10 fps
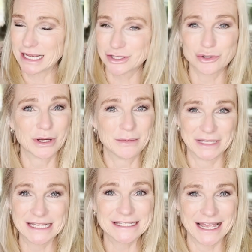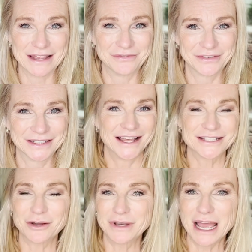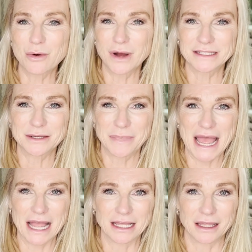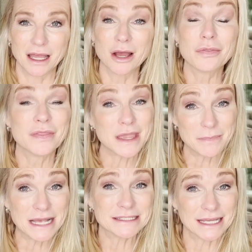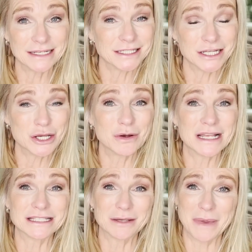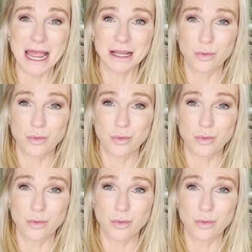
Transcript: extremely safe. So now what to pack? The best thing to do is to pack